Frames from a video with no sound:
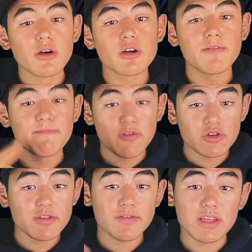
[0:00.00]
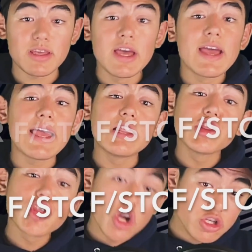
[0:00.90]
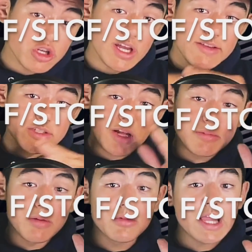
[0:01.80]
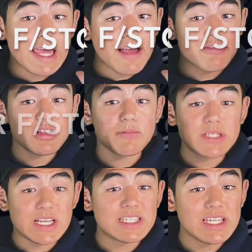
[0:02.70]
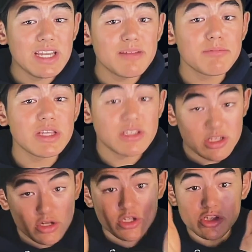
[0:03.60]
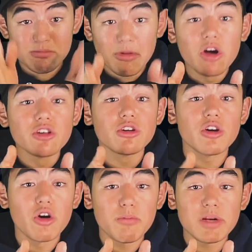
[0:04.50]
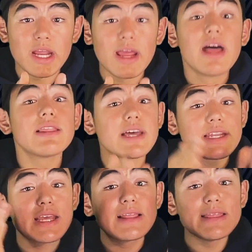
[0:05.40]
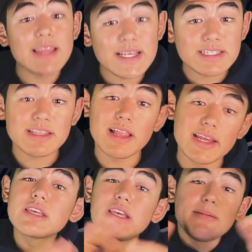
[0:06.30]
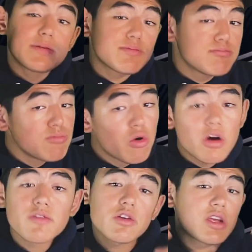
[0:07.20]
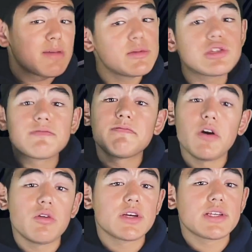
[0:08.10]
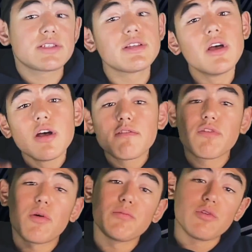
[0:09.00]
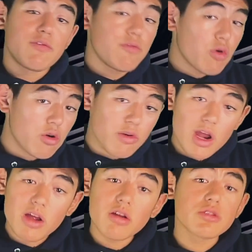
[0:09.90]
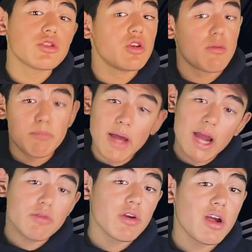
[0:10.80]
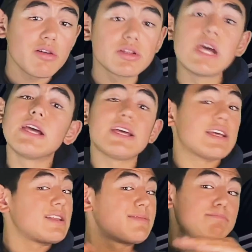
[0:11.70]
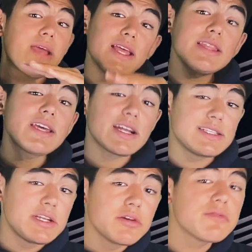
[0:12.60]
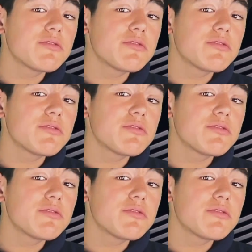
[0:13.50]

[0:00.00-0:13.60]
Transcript: Conversely, a larger f-stop number like f-stop 16 means a smaller opening, letting in less light, keeps more of your image in focus, from your foreground to your background, and is mainly ideal for